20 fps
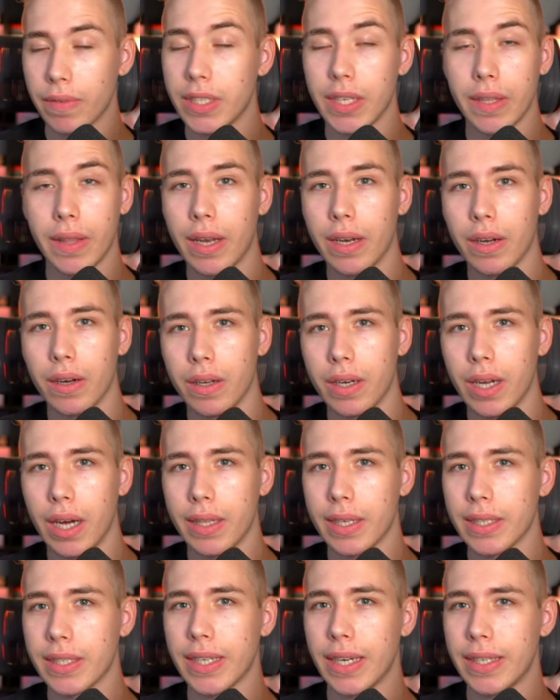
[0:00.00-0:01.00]
seen that on
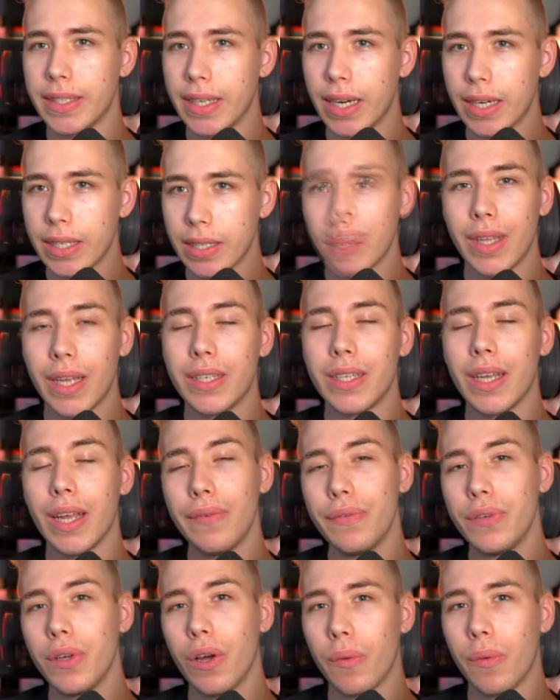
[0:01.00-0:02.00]
other sites yet, that
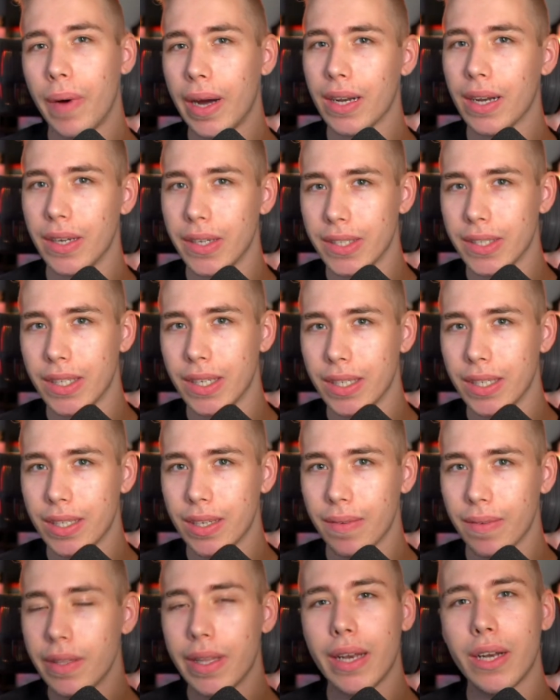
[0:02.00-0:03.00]
if you're whitelisted,
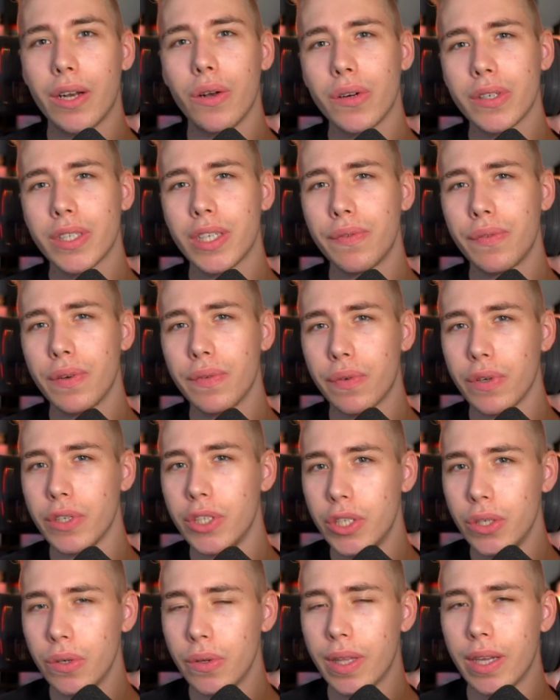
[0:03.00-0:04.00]
that it looks different for
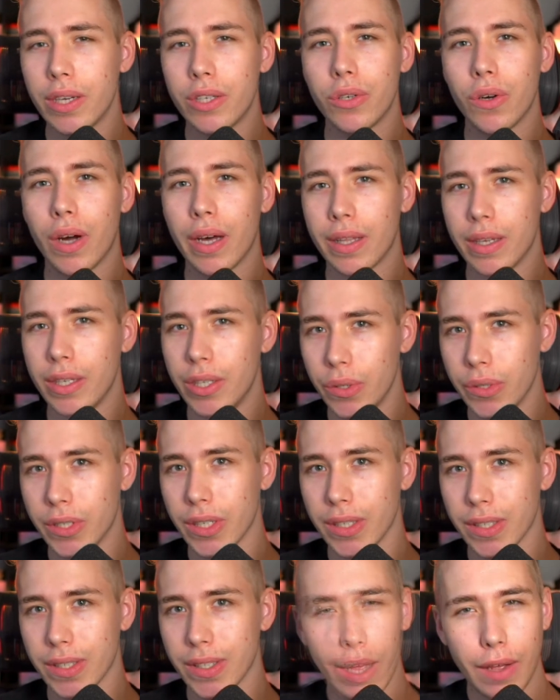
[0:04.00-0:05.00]
you than to other
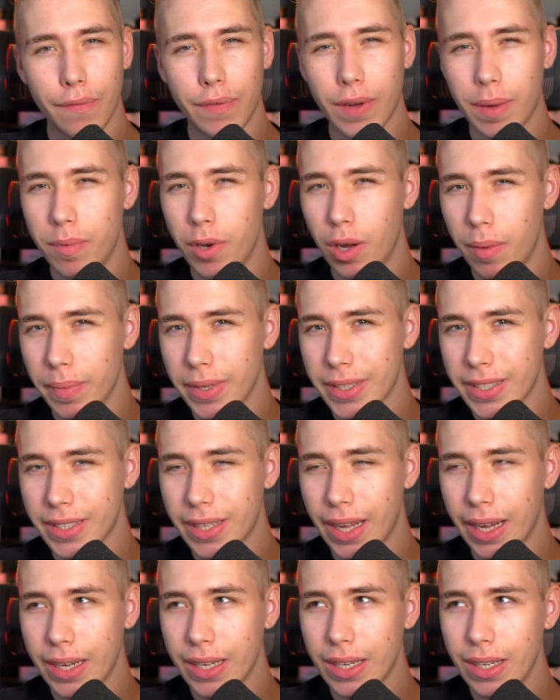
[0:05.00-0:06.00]
users. If I'm not
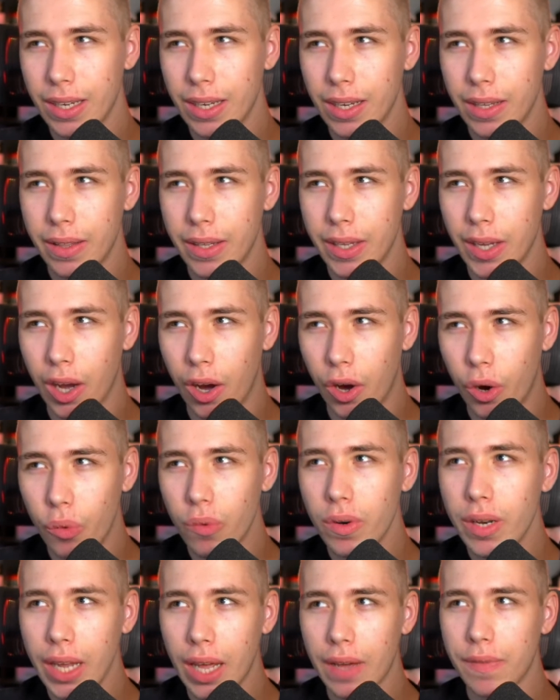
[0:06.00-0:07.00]
mistaken, the
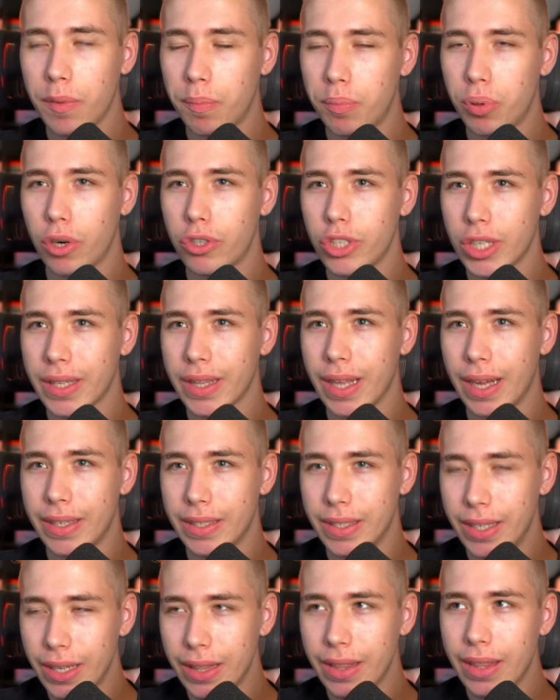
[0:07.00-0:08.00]
only ever project
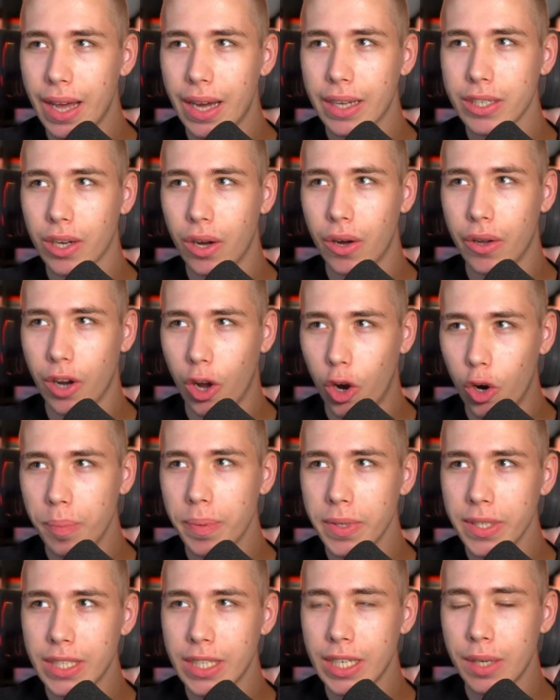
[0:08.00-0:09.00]
that did that on
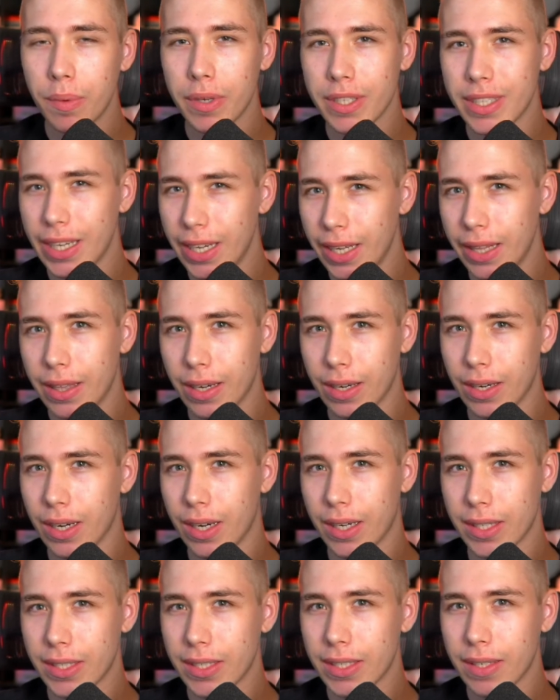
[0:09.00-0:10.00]
OpenSea was
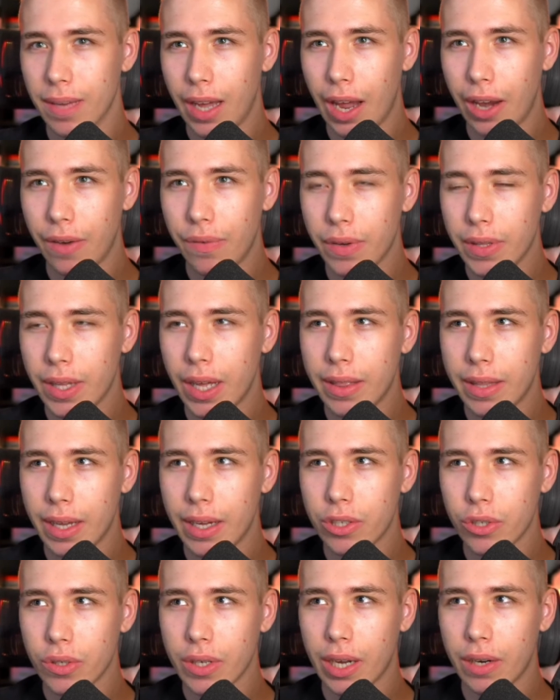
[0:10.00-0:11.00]
Ethercards. And for that, they
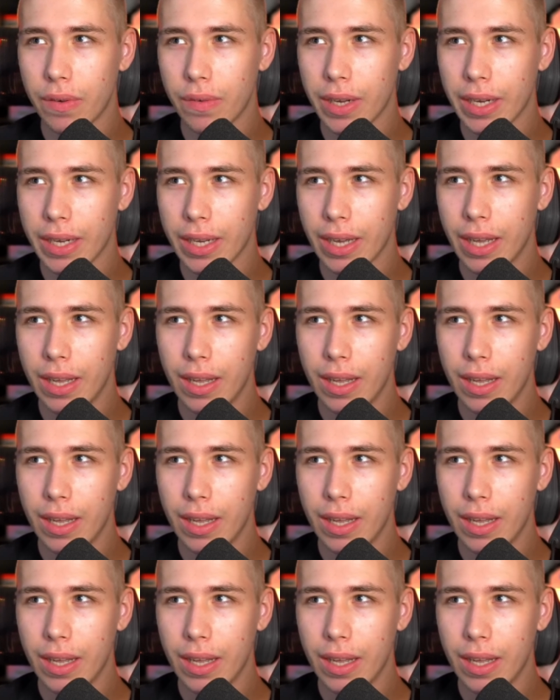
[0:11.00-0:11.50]
had to kind of like